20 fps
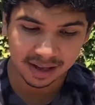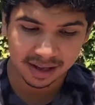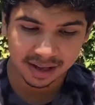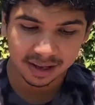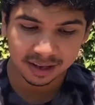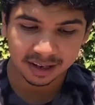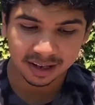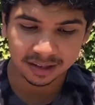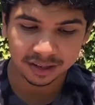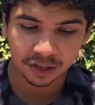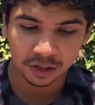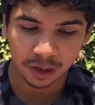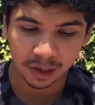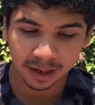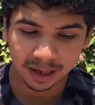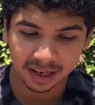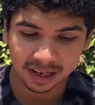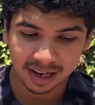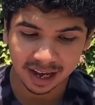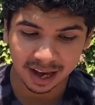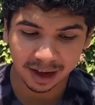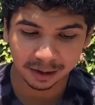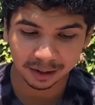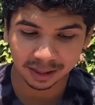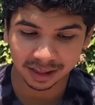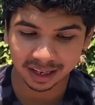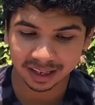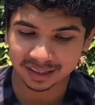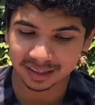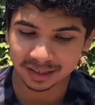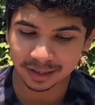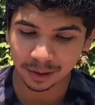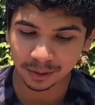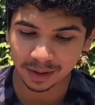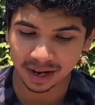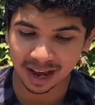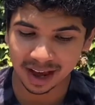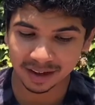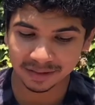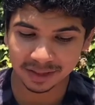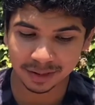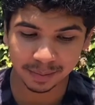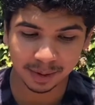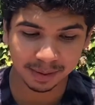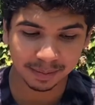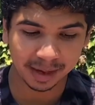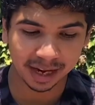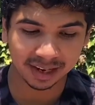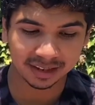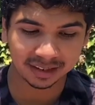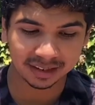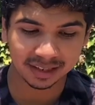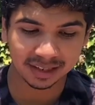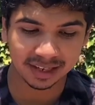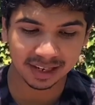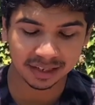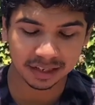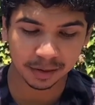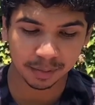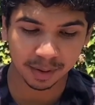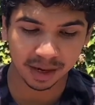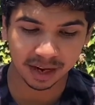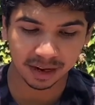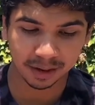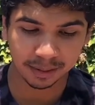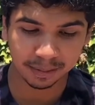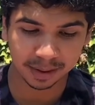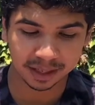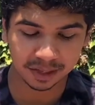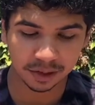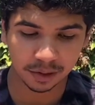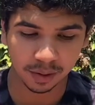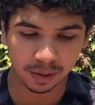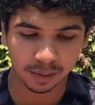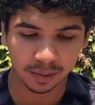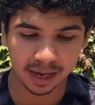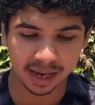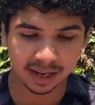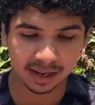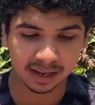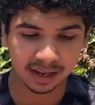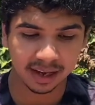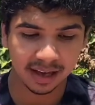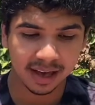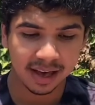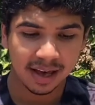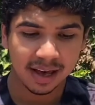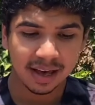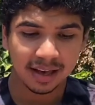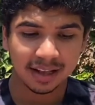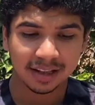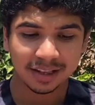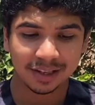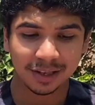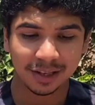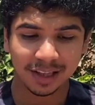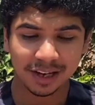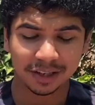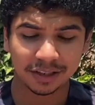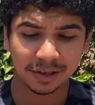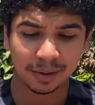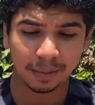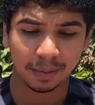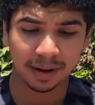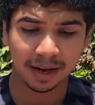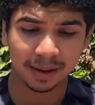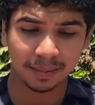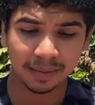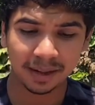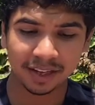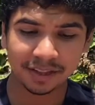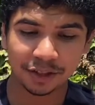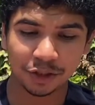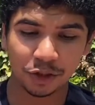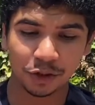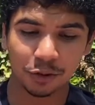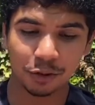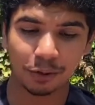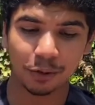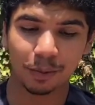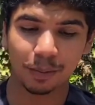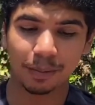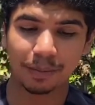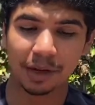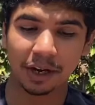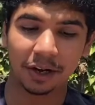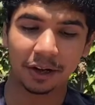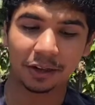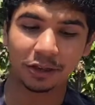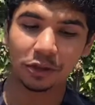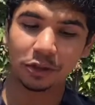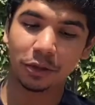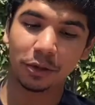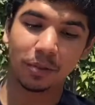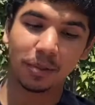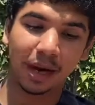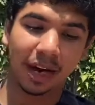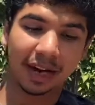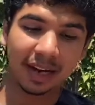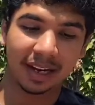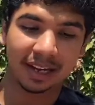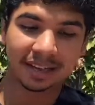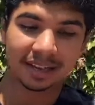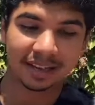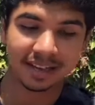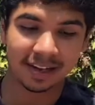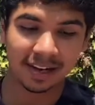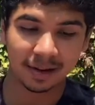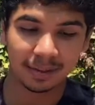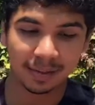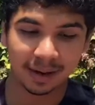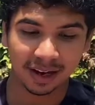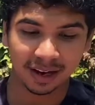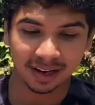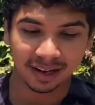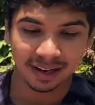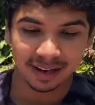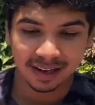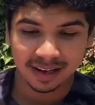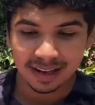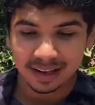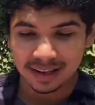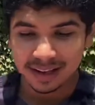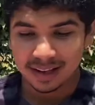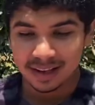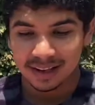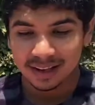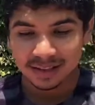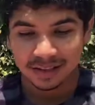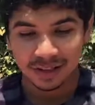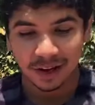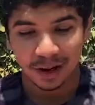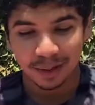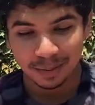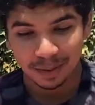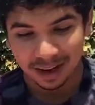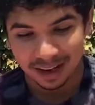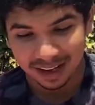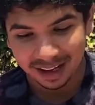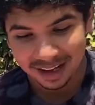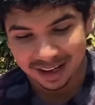concerning how things don't have to be made to disappear but to awake to their supremely pure true body and star body.